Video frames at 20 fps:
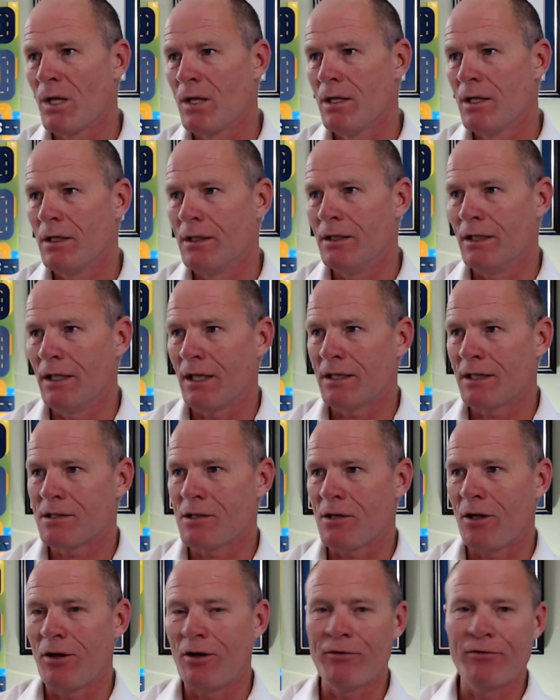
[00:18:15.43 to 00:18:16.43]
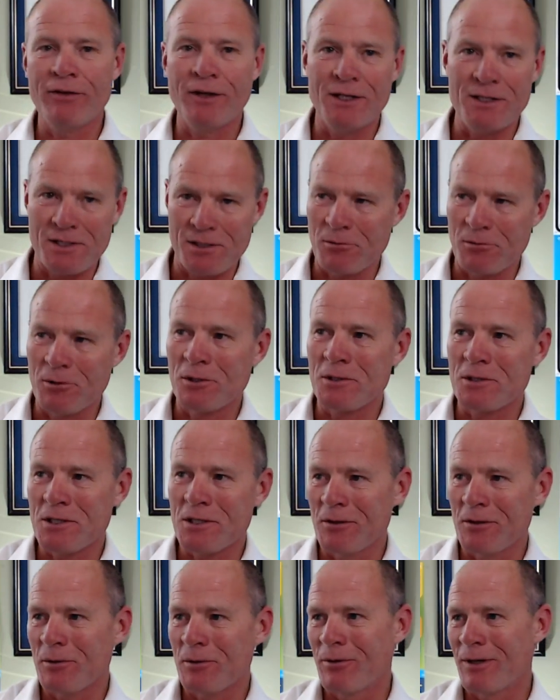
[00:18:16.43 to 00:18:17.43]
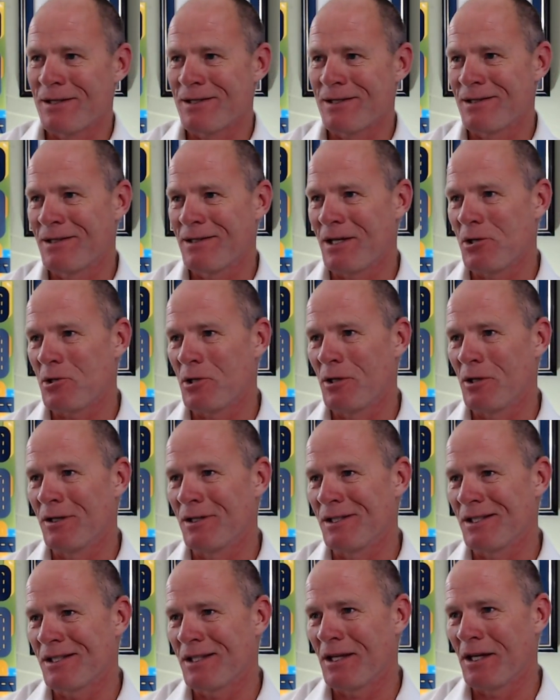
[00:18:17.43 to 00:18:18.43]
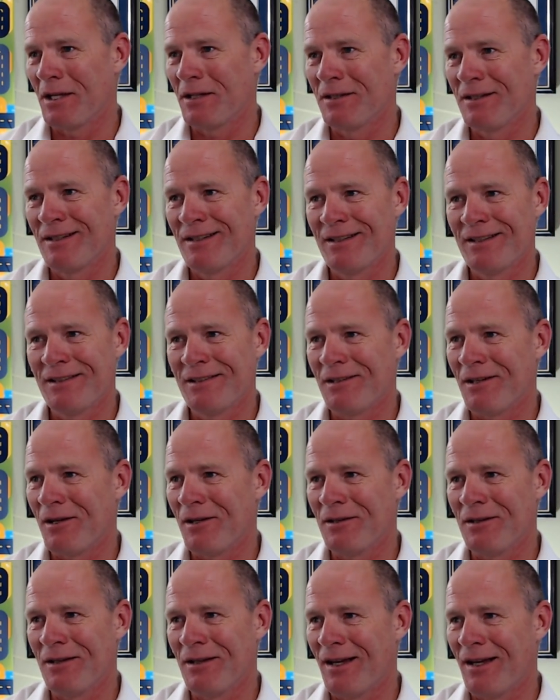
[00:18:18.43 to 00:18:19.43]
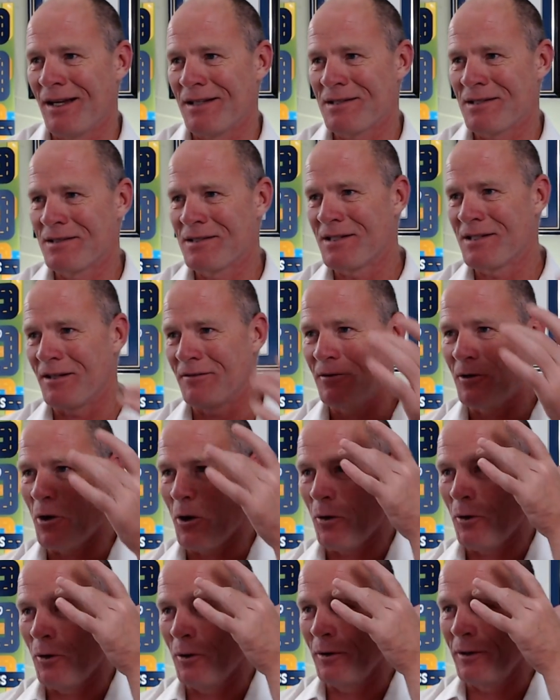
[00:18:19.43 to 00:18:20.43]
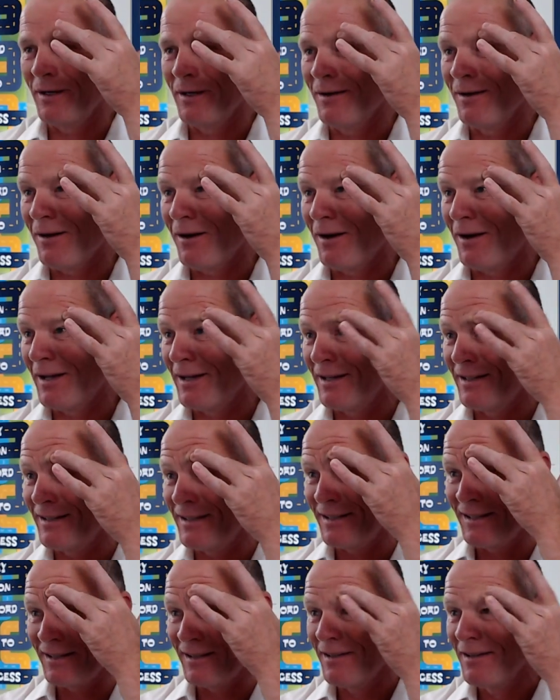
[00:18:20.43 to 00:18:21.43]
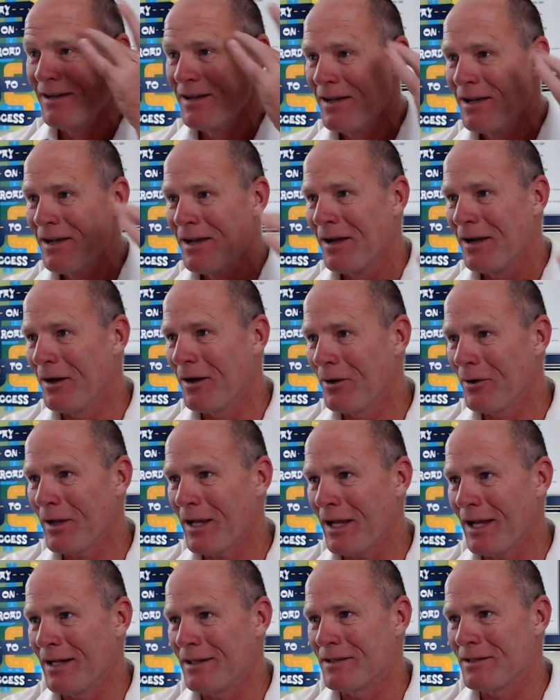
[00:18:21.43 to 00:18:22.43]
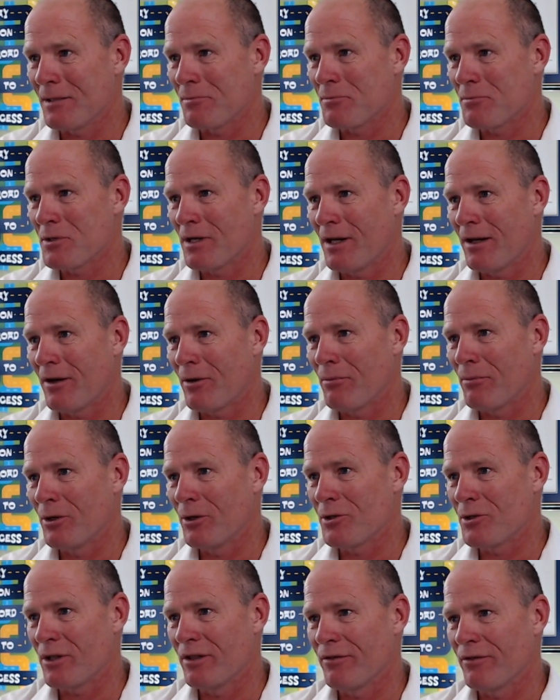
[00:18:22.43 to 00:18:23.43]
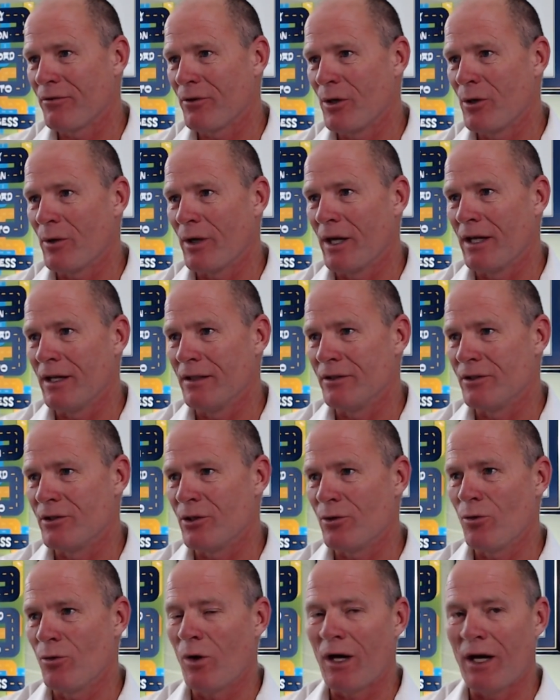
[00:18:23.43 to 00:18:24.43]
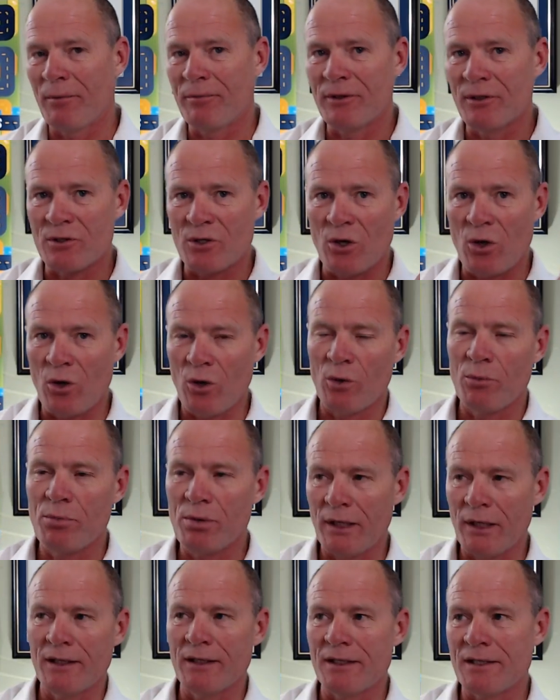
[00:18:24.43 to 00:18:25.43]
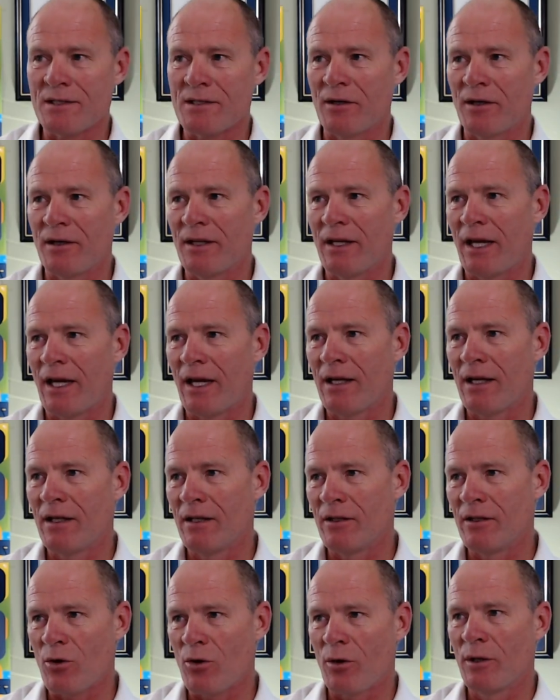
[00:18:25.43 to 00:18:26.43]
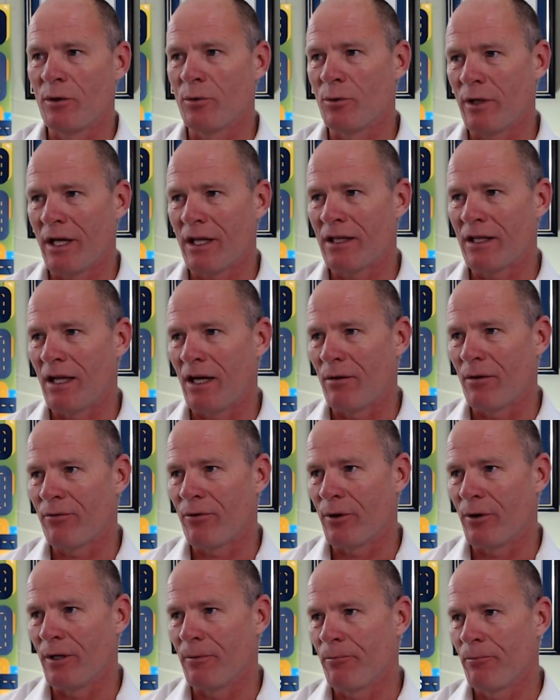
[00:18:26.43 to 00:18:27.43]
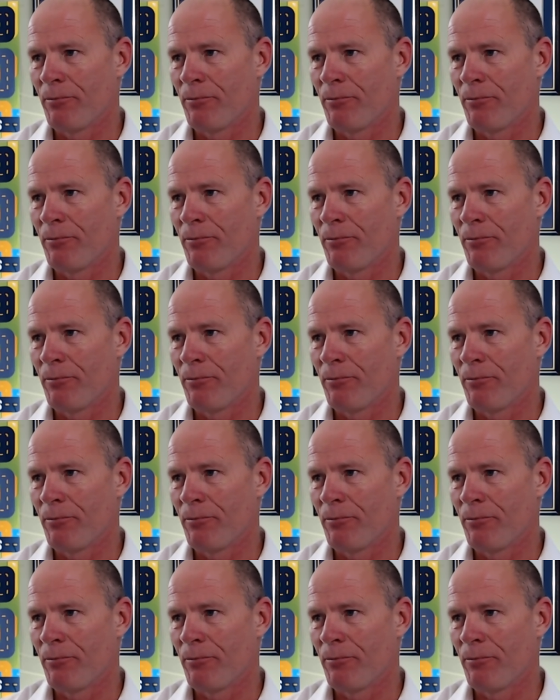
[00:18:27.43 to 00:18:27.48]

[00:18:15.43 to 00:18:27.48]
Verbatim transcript: Yes, haul phase. I'm going to start the presentation here. I just got lots of stuff going on here. Okay, tips on how to merge on the freeway. Do-wop. There's a whole playlist on that and Corey will get that up for you.